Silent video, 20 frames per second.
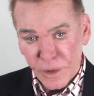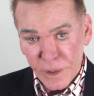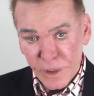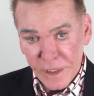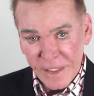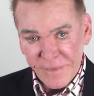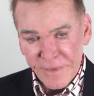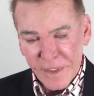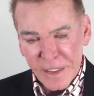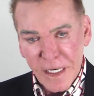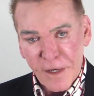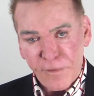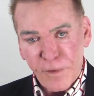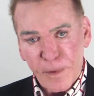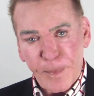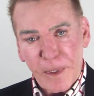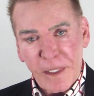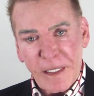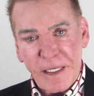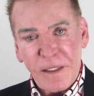Good evening,
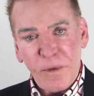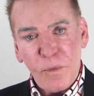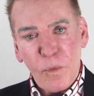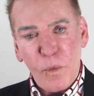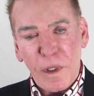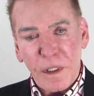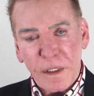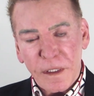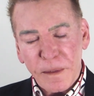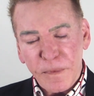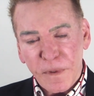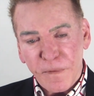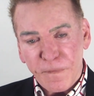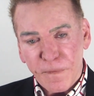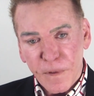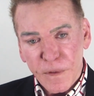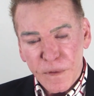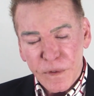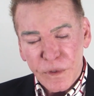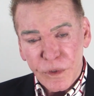everybody. Welcome to
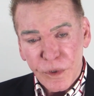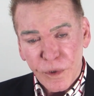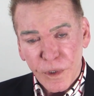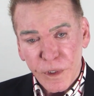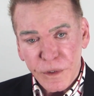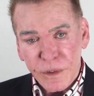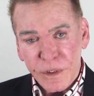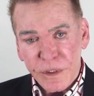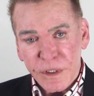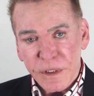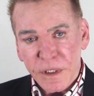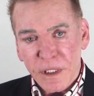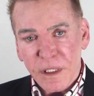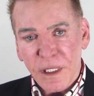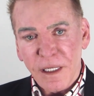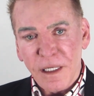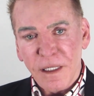First Church,